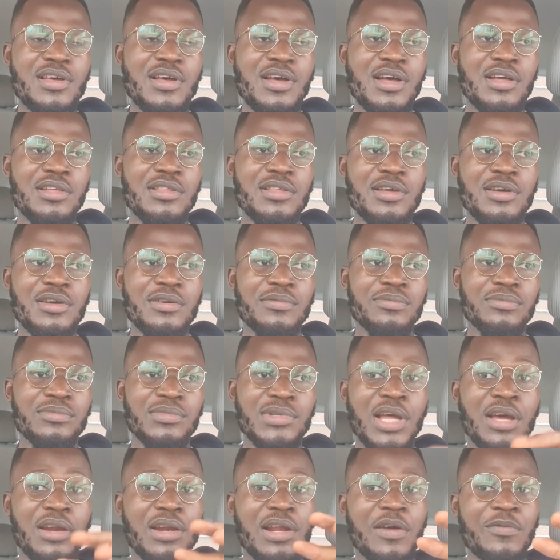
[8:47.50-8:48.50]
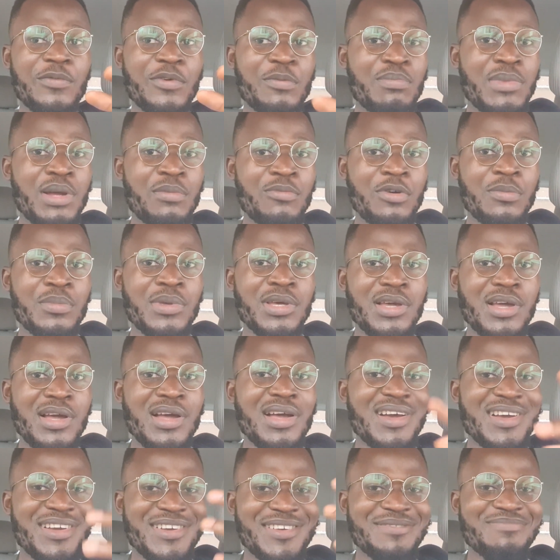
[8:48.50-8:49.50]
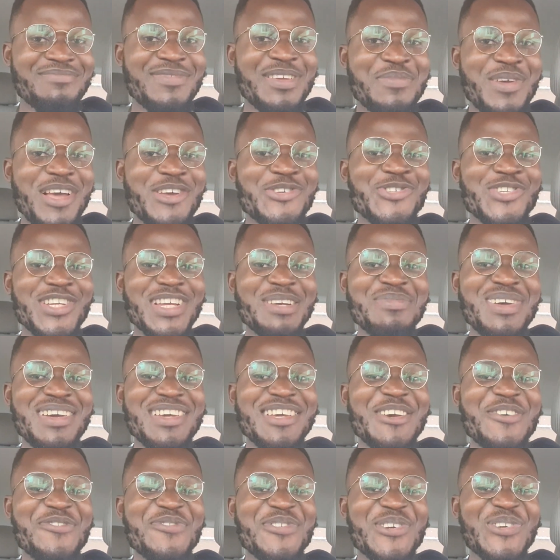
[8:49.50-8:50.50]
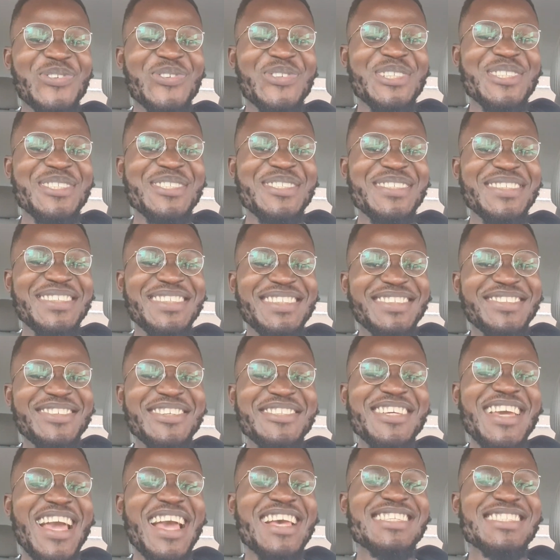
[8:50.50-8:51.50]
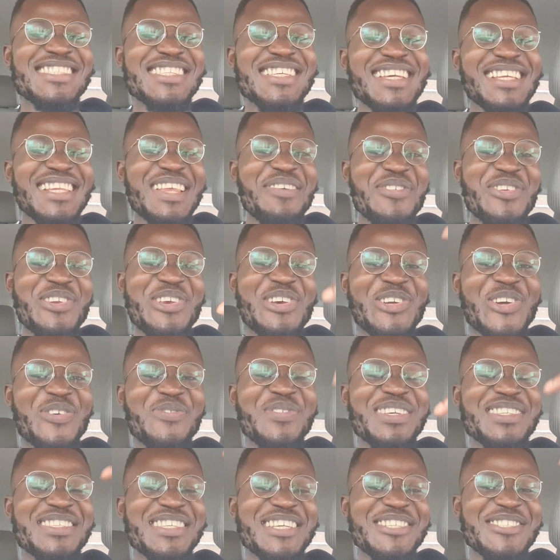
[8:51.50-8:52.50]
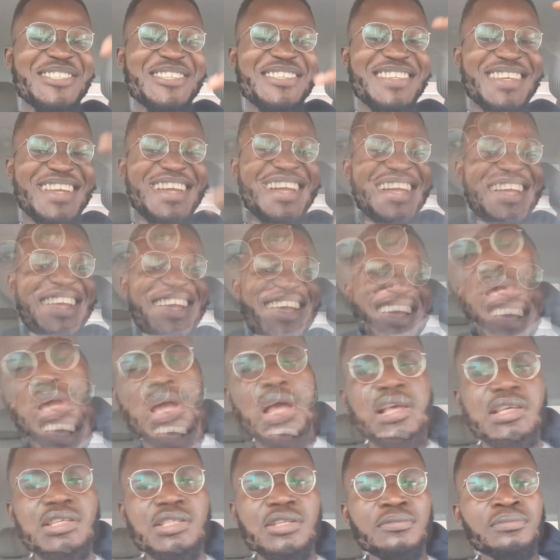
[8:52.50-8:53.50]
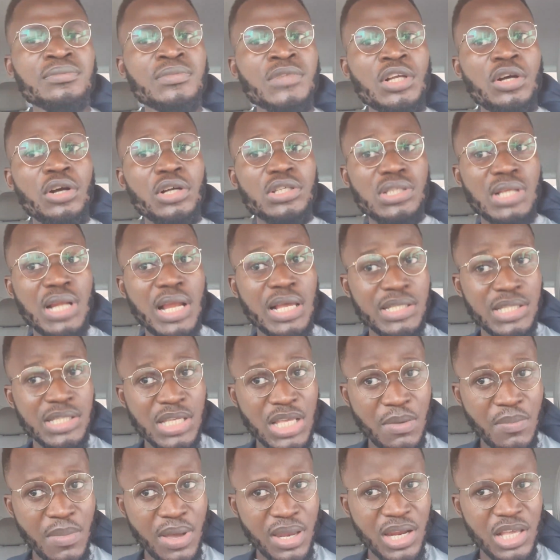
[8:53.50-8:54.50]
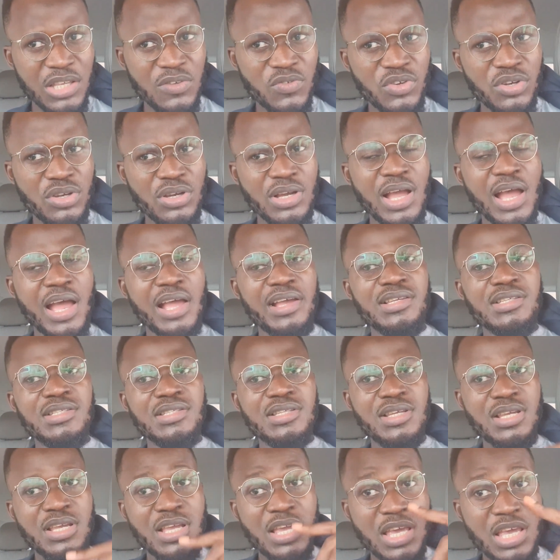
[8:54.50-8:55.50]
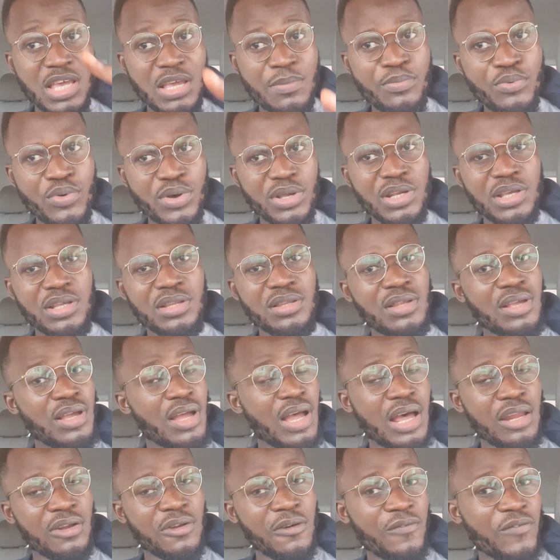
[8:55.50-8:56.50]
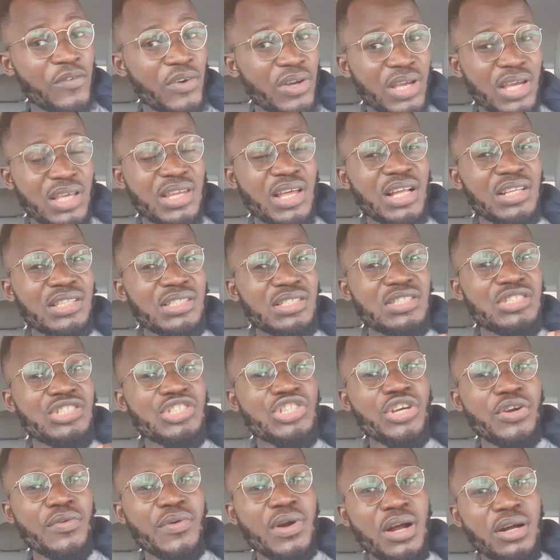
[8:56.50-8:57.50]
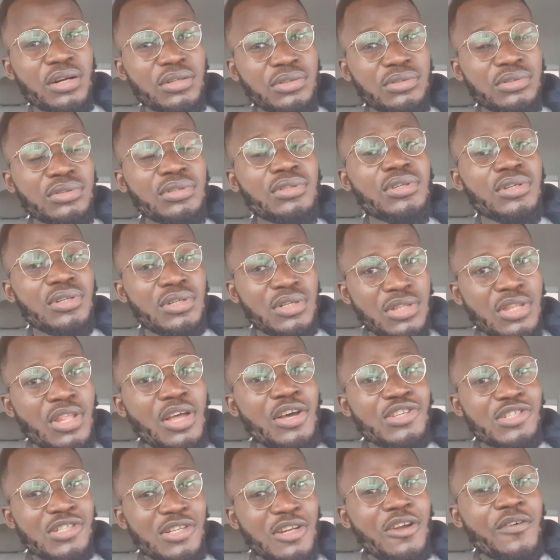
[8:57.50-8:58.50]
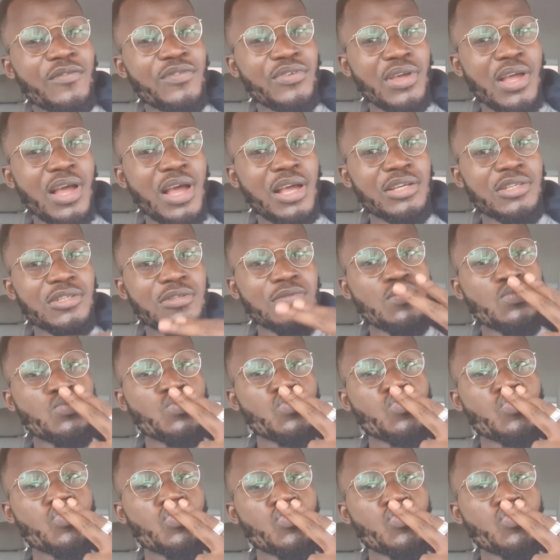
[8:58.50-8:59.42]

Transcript: And um, now that I bought my mom a car, maybe I should get my girlfriend one. What do you guys think? Let me know in the comment section. Until I see you in my next video, guys, keep winning, and don't forget that Gerald does love you guys.